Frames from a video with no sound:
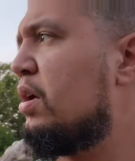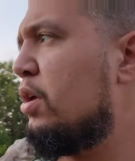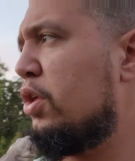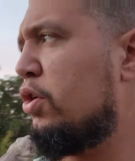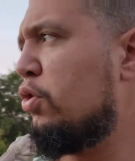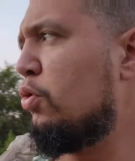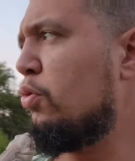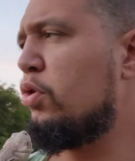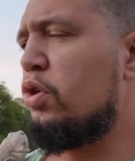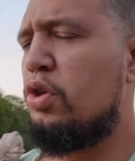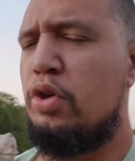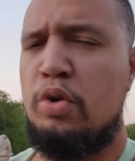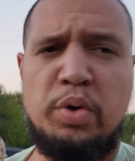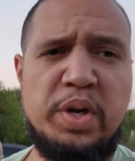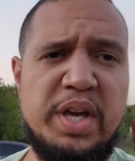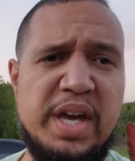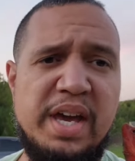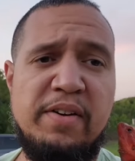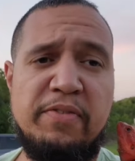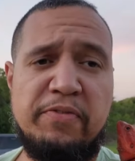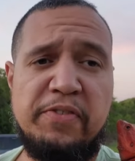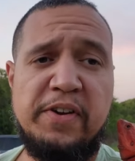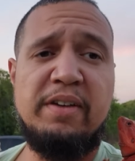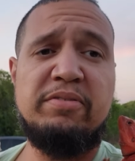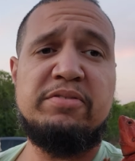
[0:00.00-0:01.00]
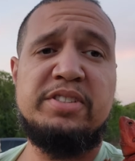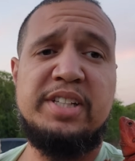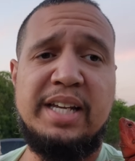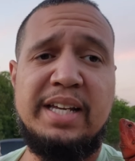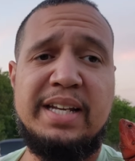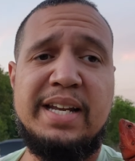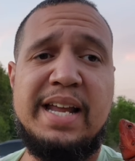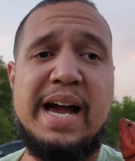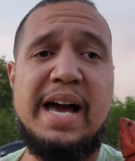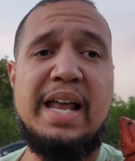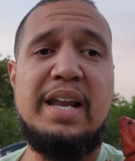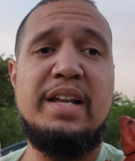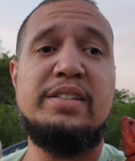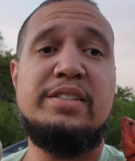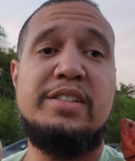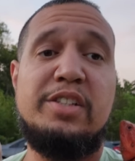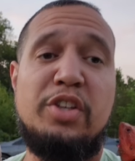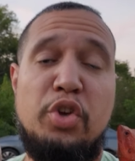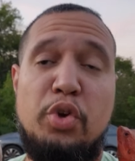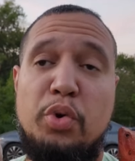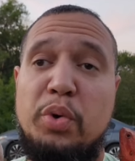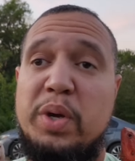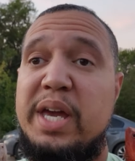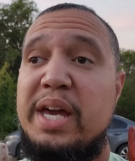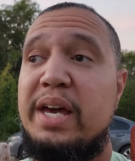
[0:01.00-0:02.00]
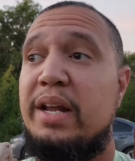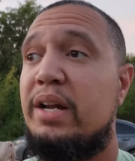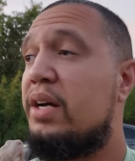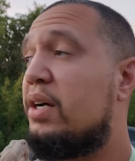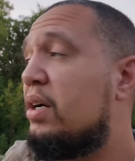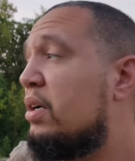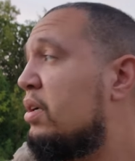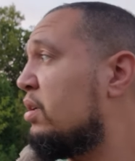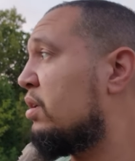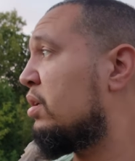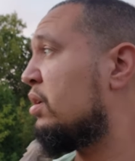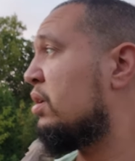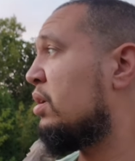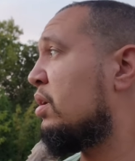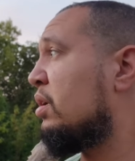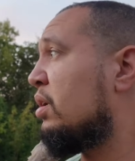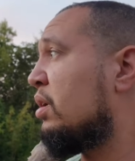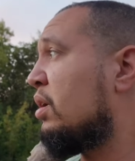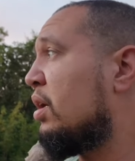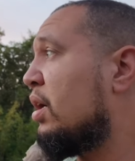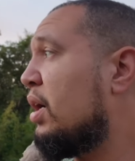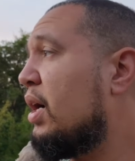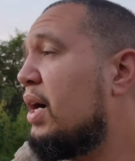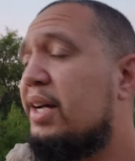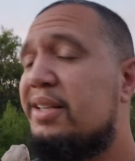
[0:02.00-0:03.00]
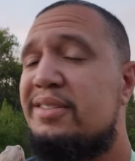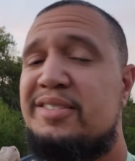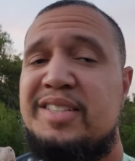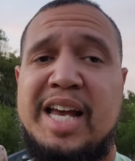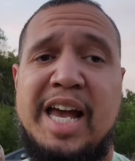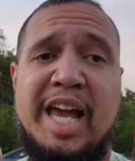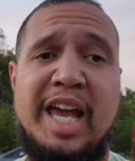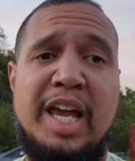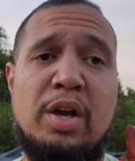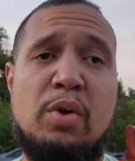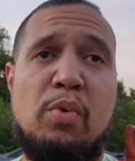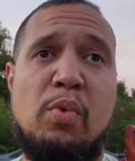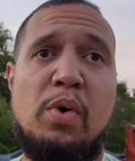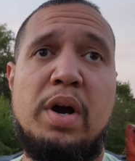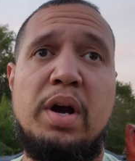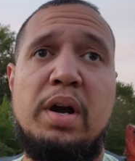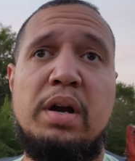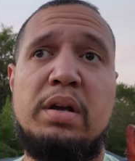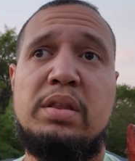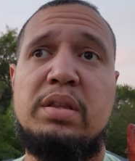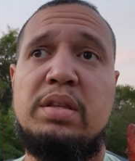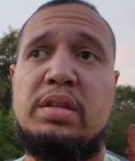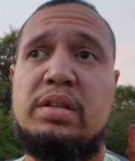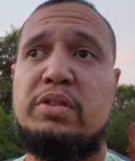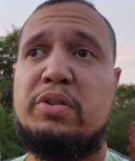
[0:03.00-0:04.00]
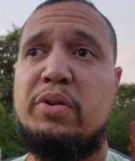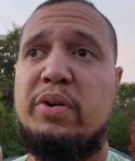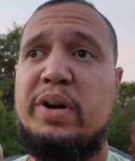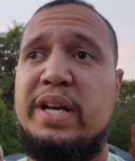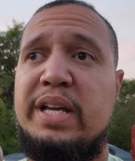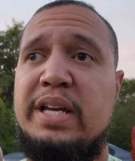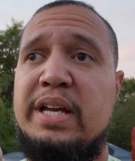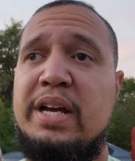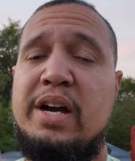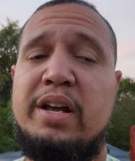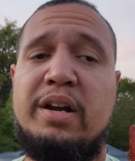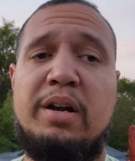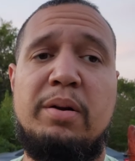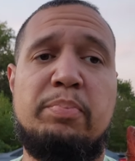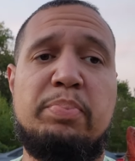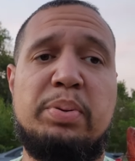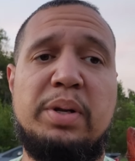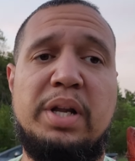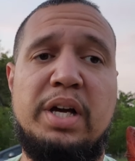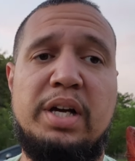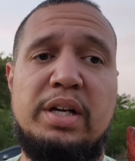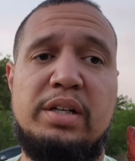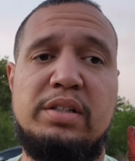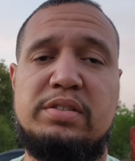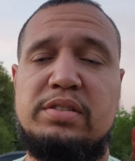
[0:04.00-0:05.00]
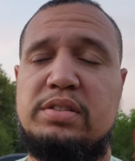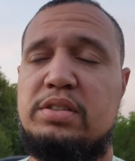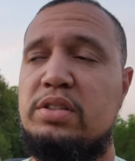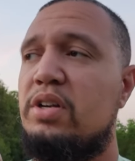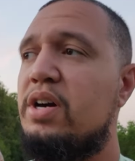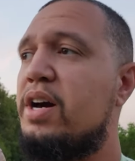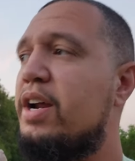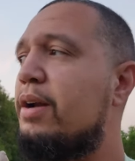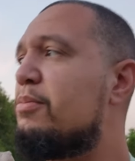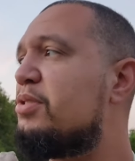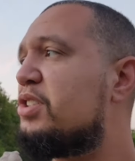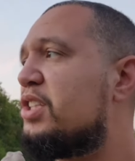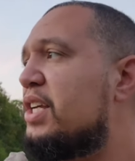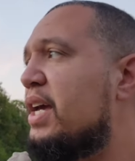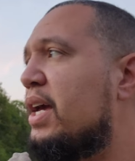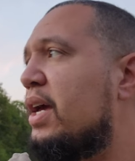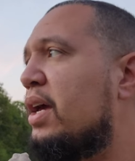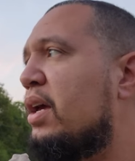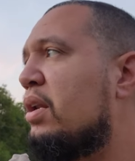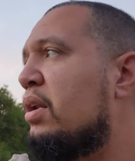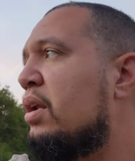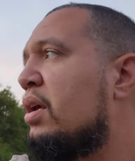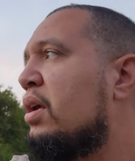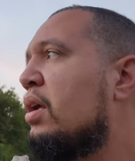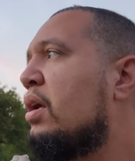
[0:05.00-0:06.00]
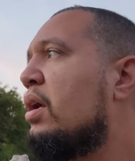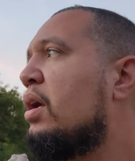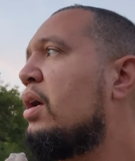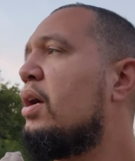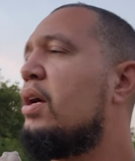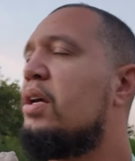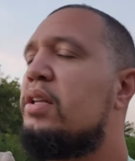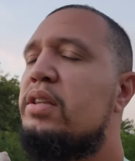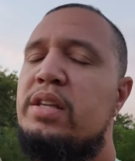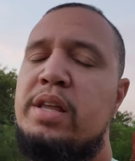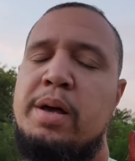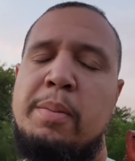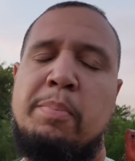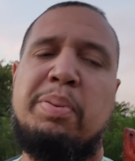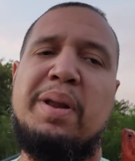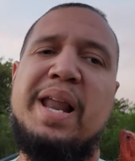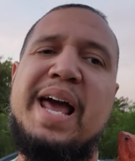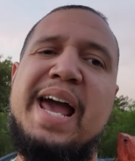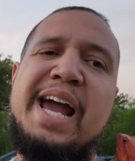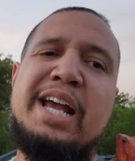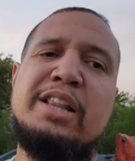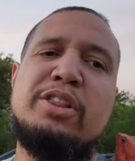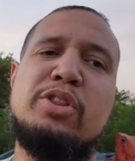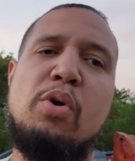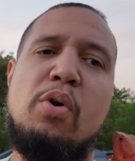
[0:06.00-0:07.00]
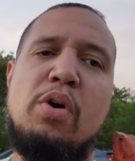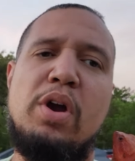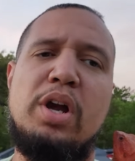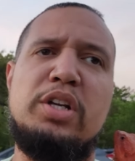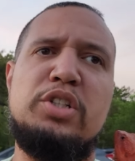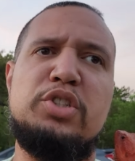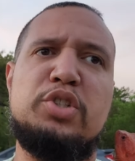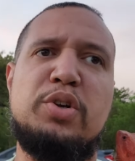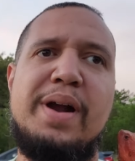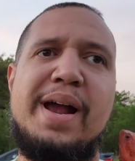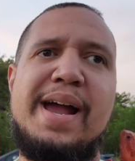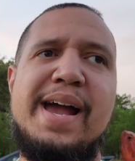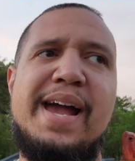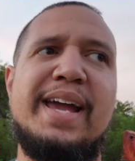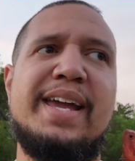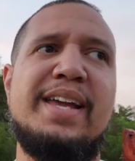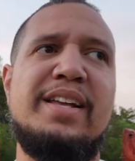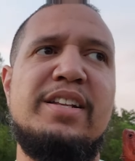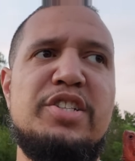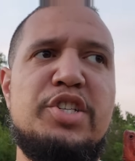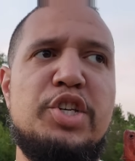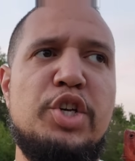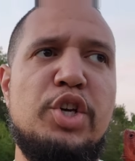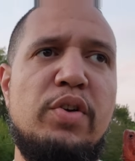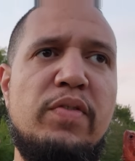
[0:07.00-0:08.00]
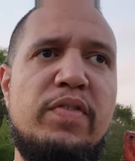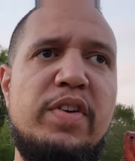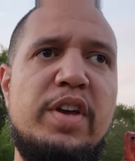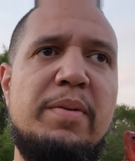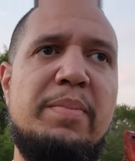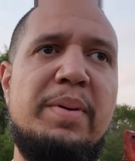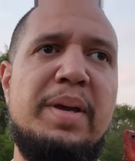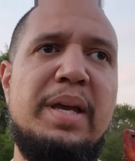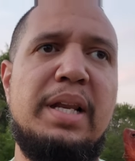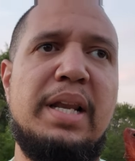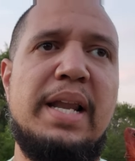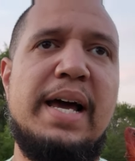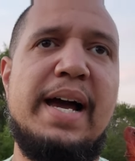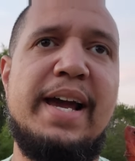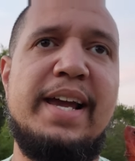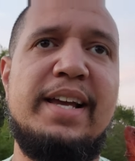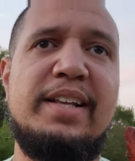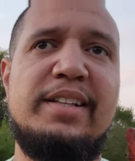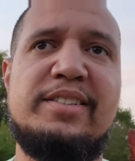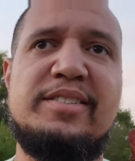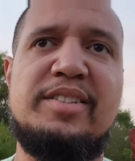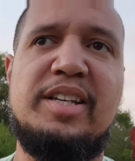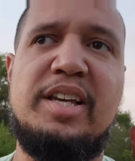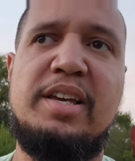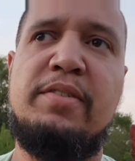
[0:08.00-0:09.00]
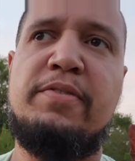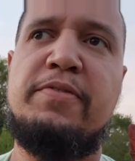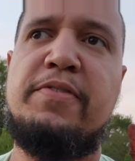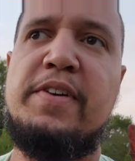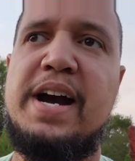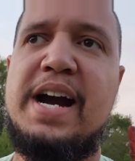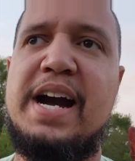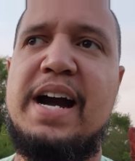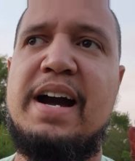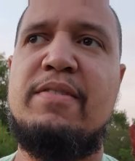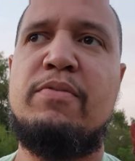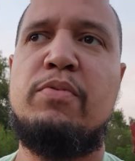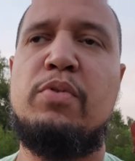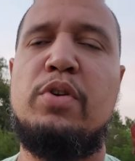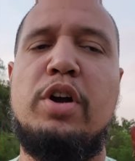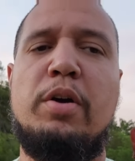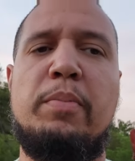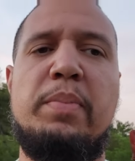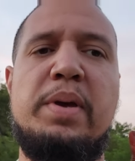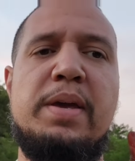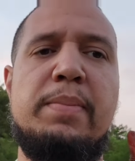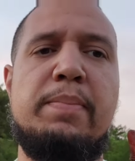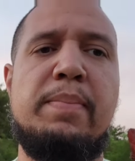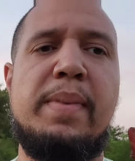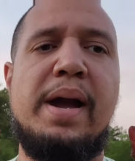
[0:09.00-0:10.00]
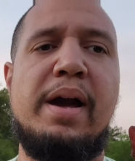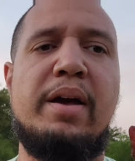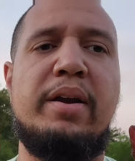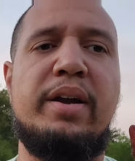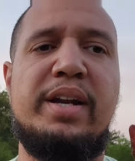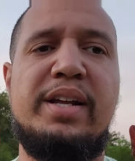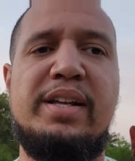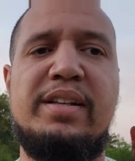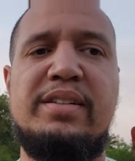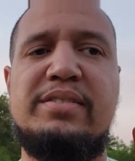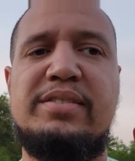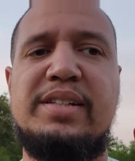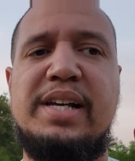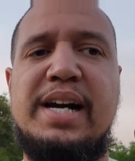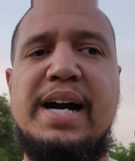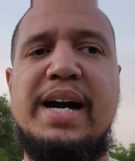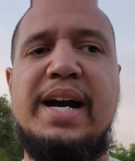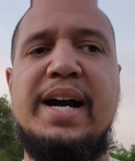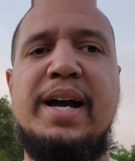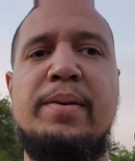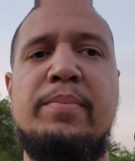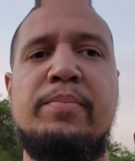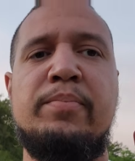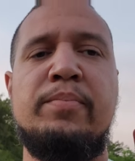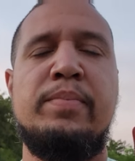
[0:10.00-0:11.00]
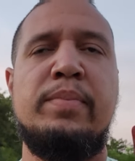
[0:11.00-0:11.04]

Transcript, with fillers: You you give fifteen dollars and you get a a tank worth three hundred plus. You know what I'm saying? The Blackthorn Dragons UVB light T5 will be mounted inside